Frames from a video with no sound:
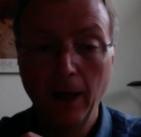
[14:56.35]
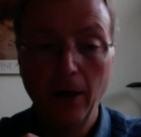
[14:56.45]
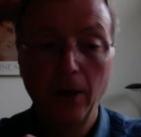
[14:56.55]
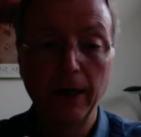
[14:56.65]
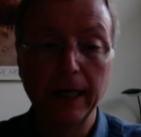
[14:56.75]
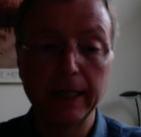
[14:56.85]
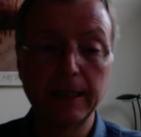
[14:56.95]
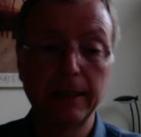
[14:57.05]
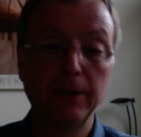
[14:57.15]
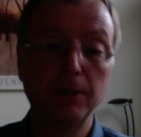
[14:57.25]
All right,
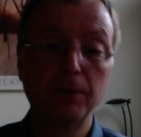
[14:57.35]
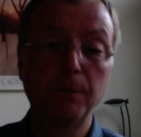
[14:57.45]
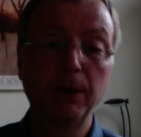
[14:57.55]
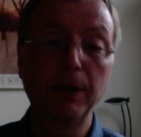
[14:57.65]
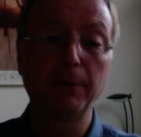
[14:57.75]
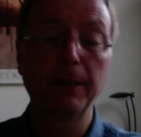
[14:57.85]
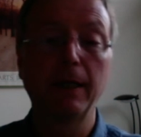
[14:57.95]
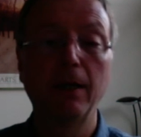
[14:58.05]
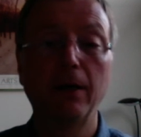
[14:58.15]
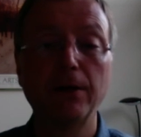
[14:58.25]
you've put up with a
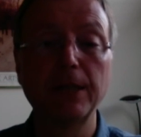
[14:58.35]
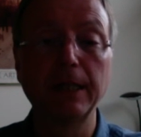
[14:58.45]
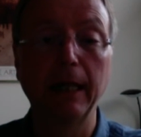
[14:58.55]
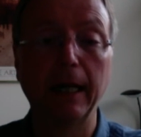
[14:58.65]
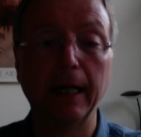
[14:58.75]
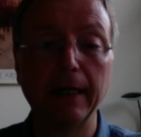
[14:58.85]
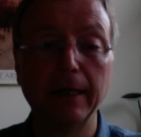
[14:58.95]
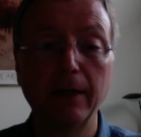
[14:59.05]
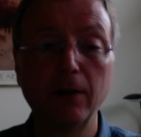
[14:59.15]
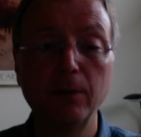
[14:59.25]
lot, and
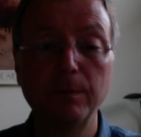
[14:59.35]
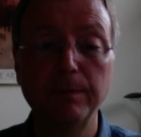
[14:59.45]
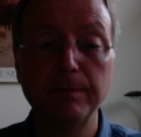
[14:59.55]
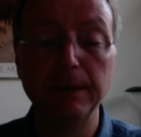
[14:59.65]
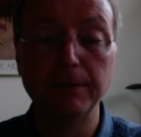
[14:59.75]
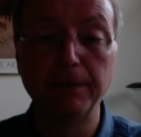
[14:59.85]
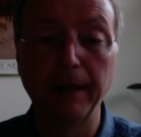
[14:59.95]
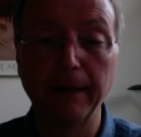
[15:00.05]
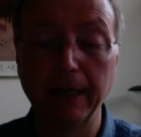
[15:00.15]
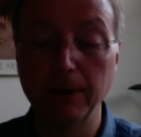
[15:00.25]
I hope you
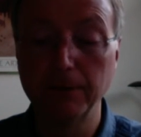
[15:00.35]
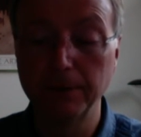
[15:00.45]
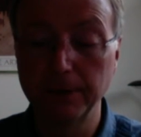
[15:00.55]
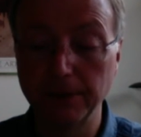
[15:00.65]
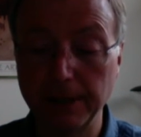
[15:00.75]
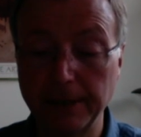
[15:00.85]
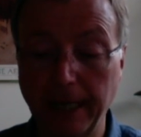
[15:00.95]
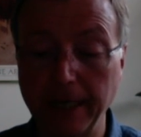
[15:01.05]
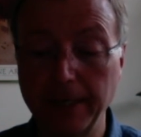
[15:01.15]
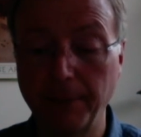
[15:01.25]
found it helpful. You
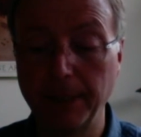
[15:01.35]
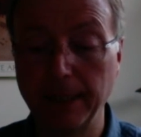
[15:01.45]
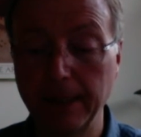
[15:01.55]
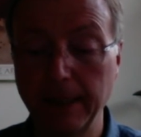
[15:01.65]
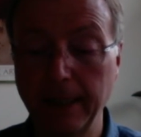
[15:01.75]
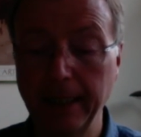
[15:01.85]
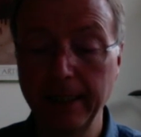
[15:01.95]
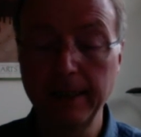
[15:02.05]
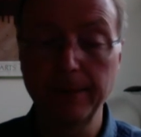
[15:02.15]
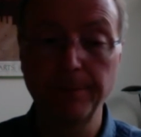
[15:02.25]
say some nice
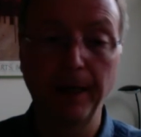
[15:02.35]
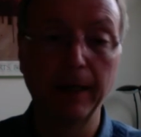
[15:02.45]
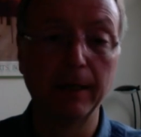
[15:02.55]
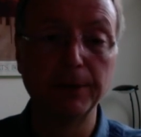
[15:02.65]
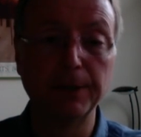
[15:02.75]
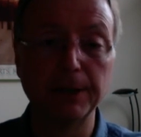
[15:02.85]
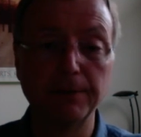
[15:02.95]
things, which is